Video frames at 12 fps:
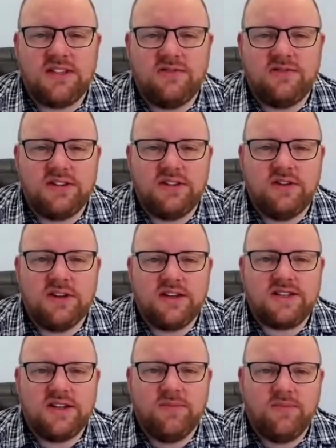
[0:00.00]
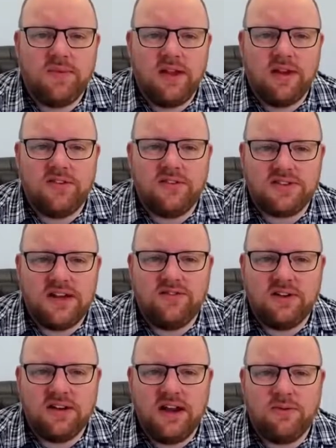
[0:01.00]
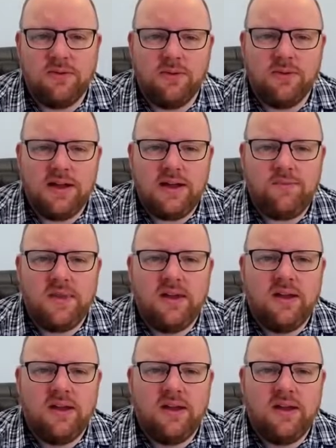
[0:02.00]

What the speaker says: receipt you're getting and if there's anything claimable there.